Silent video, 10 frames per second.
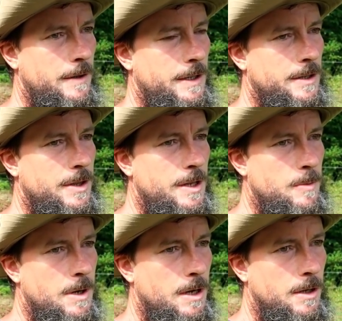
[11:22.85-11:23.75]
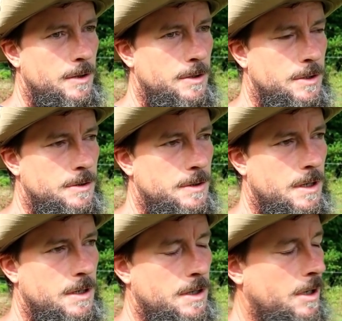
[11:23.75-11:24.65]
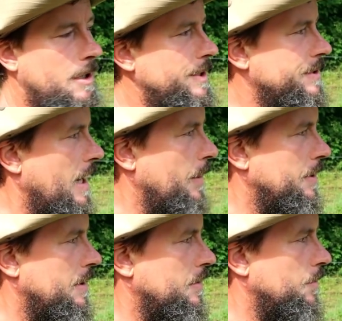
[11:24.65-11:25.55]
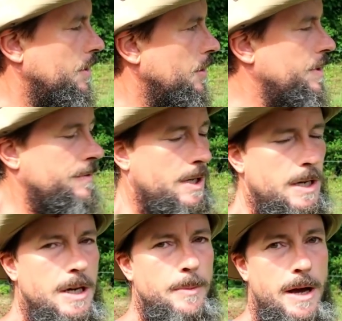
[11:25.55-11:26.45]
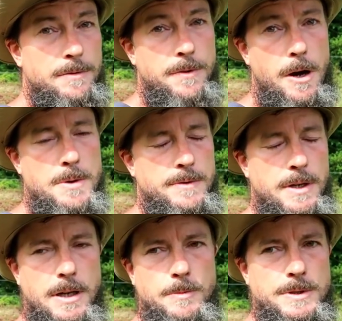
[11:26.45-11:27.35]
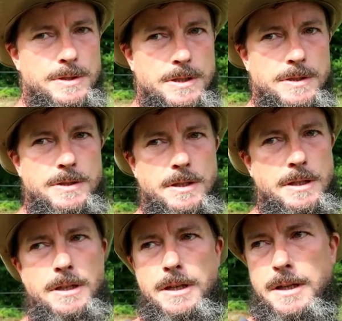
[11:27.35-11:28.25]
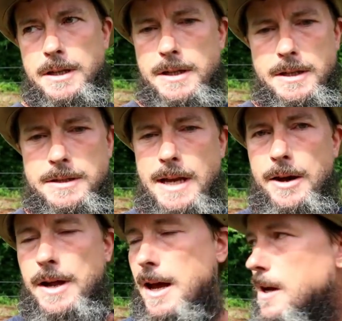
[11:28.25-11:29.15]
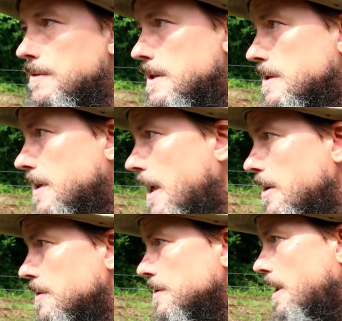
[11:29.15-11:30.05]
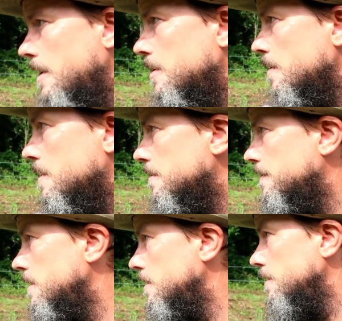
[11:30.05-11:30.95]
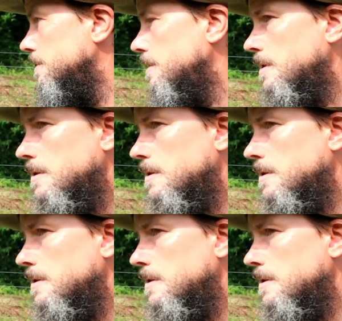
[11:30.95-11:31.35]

And then think about all that's happened and where we've come, how far we've come, is just now to have these cows out here on this field.